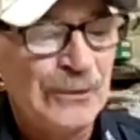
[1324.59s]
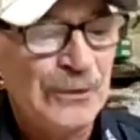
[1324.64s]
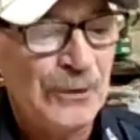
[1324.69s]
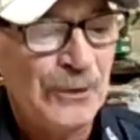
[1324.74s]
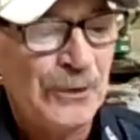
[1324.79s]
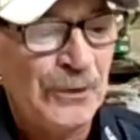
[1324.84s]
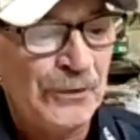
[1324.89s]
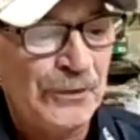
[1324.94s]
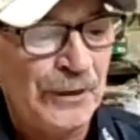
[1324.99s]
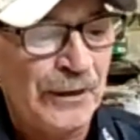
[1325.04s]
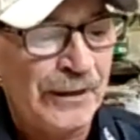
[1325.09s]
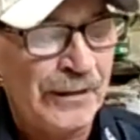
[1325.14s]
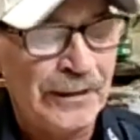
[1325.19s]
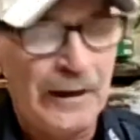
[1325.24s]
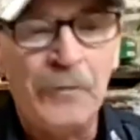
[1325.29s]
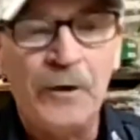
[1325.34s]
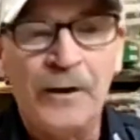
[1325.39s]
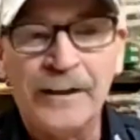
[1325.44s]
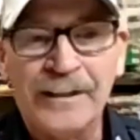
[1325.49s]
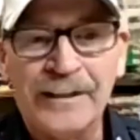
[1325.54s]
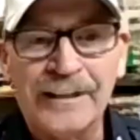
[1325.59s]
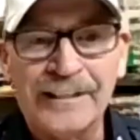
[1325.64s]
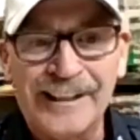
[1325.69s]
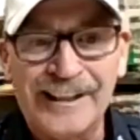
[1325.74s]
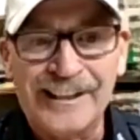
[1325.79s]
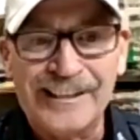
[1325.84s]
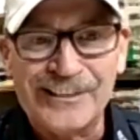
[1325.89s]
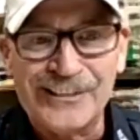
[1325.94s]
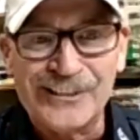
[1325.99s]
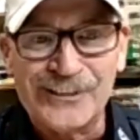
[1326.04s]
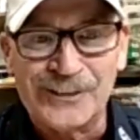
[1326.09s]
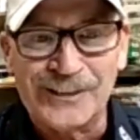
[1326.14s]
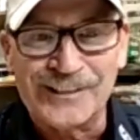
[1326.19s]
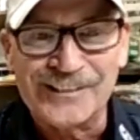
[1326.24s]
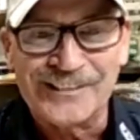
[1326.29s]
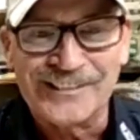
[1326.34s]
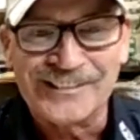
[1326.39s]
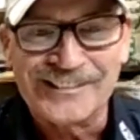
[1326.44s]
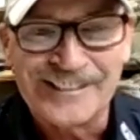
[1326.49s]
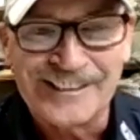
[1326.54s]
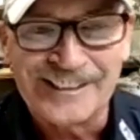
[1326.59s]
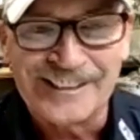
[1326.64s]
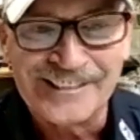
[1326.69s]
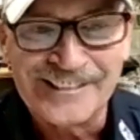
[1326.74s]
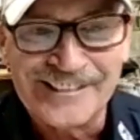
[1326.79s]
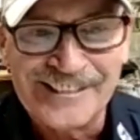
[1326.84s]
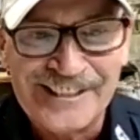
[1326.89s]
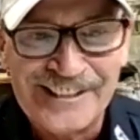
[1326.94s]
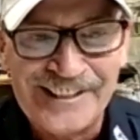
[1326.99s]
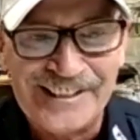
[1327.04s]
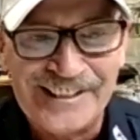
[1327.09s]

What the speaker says: you told they wanted to take you straight to the 10th